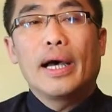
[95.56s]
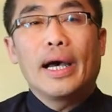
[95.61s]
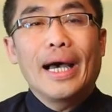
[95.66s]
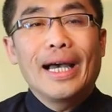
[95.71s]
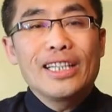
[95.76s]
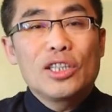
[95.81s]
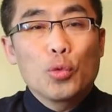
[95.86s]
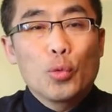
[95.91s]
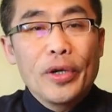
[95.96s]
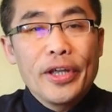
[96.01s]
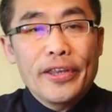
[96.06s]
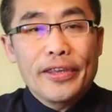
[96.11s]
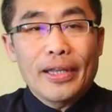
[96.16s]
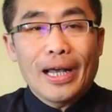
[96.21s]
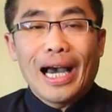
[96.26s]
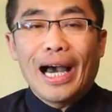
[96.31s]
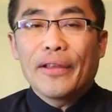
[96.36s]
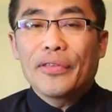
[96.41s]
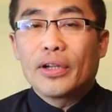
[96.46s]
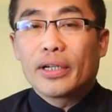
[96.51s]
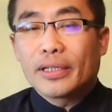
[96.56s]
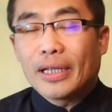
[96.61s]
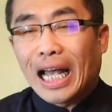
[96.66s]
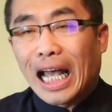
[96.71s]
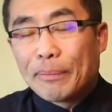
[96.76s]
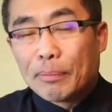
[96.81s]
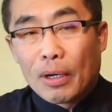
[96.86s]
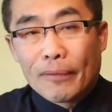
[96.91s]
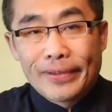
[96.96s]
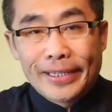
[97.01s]
As with other
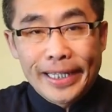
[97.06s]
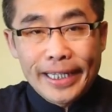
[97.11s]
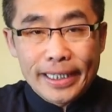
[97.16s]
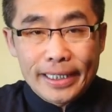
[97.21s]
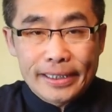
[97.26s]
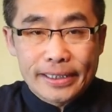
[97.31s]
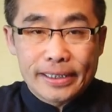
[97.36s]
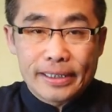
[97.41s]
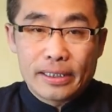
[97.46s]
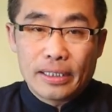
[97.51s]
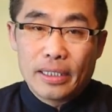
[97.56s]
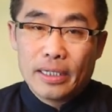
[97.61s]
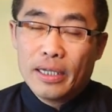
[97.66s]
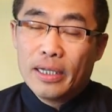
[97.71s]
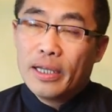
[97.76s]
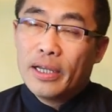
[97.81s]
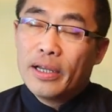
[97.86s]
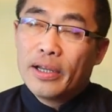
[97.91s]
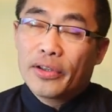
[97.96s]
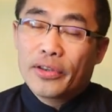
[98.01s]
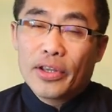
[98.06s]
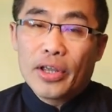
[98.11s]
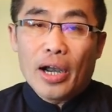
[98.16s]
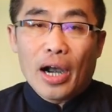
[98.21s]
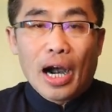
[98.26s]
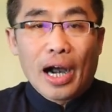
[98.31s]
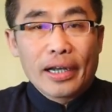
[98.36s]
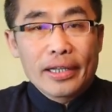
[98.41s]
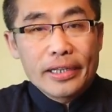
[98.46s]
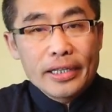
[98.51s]
types of teas, there
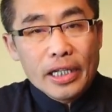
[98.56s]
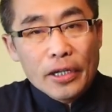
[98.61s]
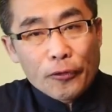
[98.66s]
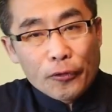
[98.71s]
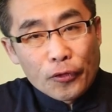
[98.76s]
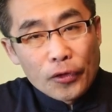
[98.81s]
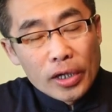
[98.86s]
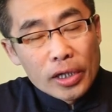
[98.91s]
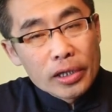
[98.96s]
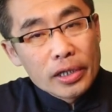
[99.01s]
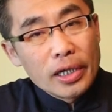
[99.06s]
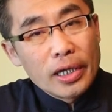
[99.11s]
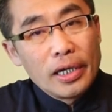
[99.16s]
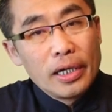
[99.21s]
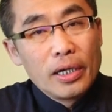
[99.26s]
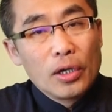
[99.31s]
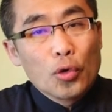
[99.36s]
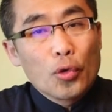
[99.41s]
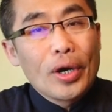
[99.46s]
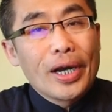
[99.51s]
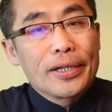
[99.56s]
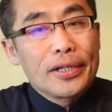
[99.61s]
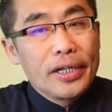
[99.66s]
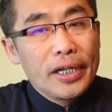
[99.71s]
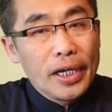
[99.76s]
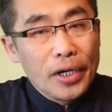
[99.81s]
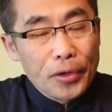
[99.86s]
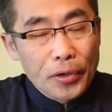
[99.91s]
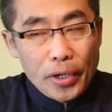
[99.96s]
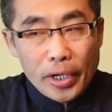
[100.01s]
are different
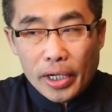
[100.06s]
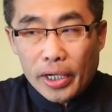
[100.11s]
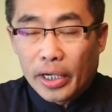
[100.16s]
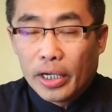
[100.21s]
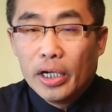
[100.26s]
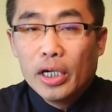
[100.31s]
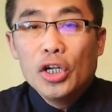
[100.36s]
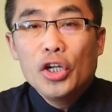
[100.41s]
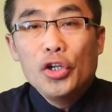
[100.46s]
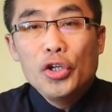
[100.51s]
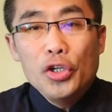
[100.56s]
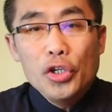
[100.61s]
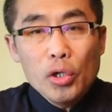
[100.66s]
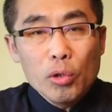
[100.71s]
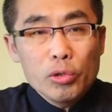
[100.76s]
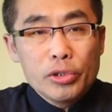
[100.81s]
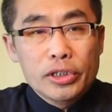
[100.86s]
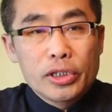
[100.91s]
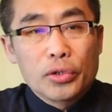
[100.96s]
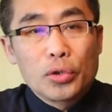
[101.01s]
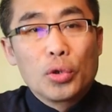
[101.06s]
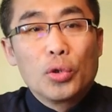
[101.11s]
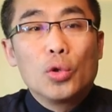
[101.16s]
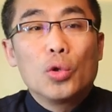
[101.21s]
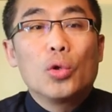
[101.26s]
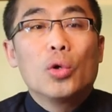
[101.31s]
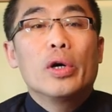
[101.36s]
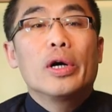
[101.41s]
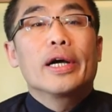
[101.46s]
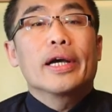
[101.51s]
criteria used
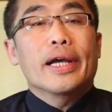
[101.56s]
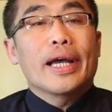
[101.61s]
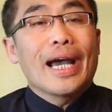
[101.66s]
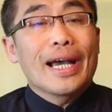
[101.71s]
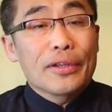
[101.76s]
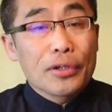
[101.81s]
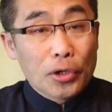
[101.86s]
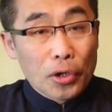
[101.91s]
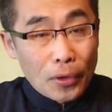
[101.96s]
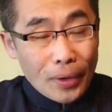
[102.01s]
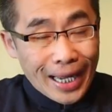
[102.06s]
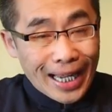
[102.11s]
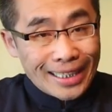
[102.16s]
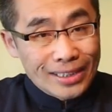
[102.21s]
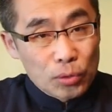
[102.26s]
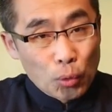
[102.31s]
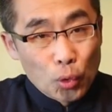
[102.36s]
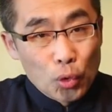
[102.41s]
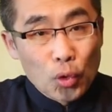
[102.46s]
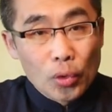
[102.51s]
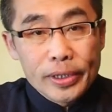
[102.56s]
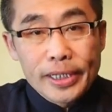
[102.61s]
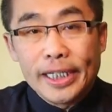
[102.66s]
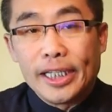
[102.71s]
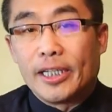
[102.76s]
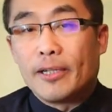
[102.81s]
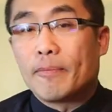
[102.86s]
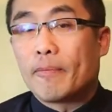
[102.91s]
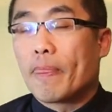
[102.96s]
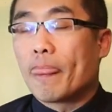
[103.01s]
to categorize oolong
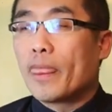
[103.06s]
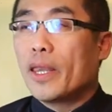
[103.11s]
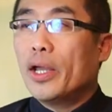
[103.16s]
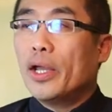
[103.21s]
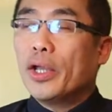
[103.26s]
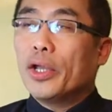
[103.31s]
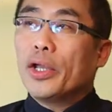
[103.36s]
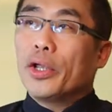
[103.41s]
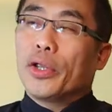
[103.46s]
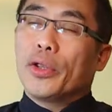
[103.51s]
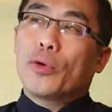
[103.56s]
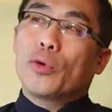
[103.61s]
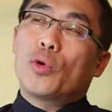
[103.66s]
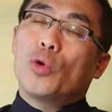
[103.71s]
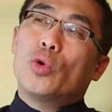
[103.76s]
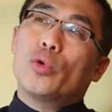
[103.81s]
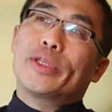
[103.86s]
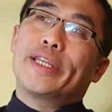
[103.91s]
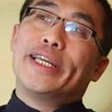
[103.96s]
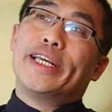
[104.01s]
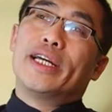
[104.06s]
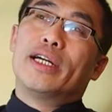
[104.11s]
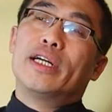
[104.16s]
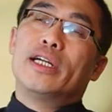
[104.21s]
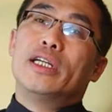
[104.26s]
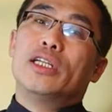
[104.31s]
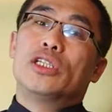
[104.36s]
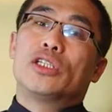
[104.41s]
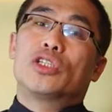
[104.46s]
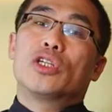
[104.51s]
tea,
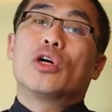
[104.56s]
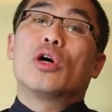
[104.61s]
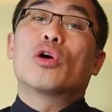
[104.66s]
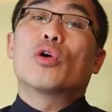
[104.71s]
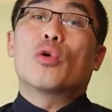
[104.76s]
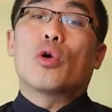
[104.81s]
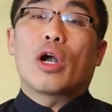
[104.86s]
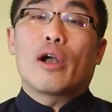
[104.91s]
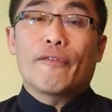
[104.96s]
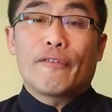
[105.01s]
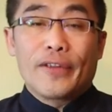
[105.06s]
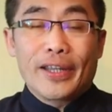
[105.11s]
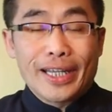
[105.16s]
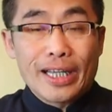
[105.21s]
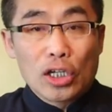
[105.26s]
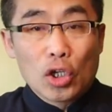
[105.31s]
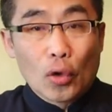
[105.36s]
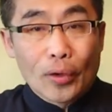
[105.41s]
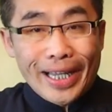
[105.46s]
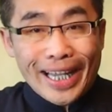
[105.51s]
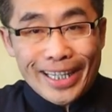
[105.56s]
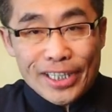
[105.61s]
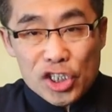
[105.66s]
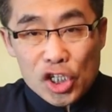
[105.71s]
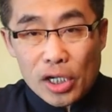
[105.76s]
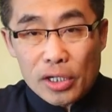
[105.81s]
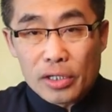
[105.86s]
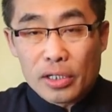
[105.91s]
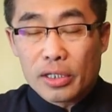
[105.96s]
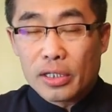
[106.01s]
including geographic
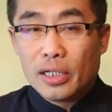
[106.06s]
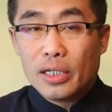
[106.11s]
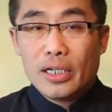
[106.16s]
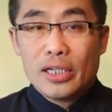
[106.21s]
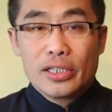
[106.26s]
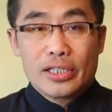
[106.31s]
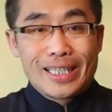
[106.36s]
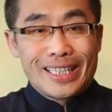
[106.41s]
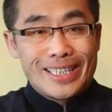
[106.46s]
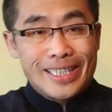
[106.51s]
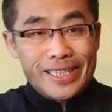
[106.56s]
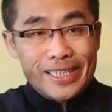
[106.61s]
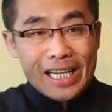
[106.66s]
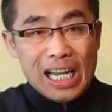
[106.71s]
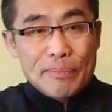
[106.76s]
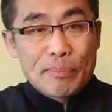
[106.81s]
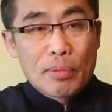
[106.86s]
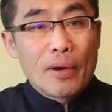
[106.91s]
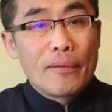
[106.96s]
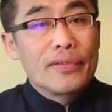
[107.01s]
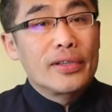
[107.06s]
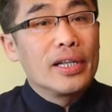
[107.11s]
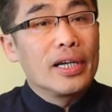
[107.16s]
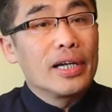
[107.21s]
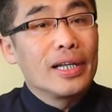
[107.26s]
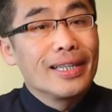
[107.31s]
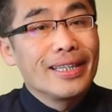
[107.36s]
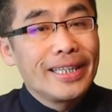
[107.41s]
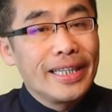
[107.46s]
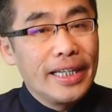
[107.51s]
location, the shape of
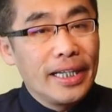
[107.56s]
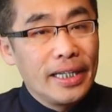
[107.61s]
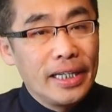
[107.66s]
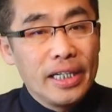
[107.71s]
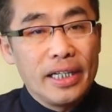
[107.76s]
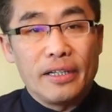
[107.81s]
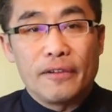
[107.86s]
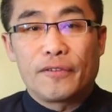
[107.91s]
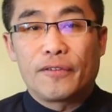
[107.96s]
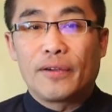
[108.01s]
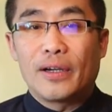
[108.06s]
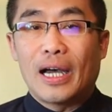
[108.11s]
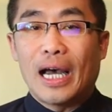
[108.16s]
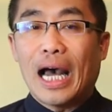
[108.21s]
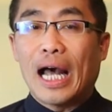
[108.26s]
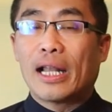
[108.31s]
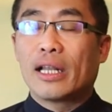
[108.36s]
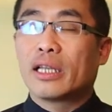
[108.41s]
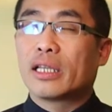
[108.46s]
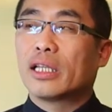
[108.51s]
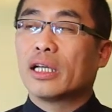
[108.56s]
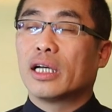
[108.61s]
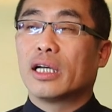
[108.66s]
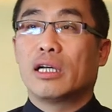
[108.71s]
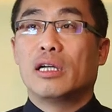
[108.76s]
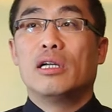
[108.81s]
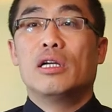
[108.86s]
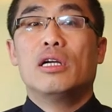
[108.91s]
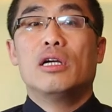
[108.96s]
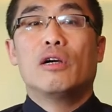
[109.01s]
the tea leaf, and
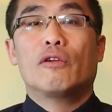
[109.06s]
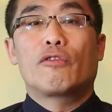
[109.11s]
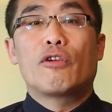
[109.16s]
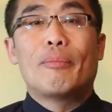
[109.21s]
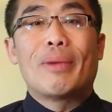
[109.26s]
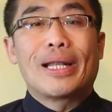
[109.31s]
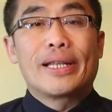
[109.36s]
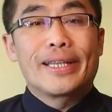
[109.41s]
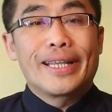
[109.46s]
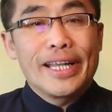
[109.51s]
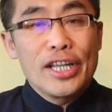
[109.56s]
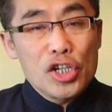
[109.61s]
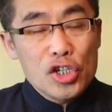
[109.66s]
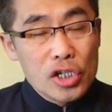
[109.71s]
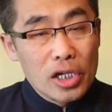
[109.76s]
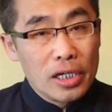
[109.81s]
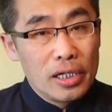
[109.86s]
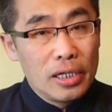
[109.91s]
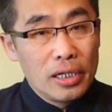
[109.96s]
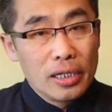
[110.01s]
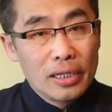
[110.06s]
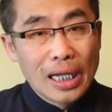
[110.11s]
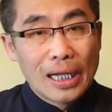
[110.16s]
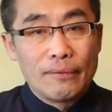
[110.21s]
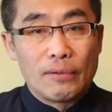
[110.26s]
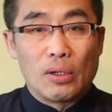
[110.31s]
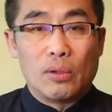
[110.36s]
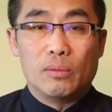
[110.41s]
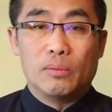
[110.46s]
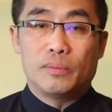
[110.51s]
the fermentation
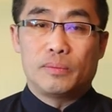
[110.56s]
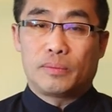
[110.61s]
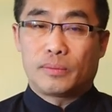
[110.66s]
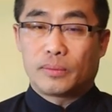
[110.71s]
level.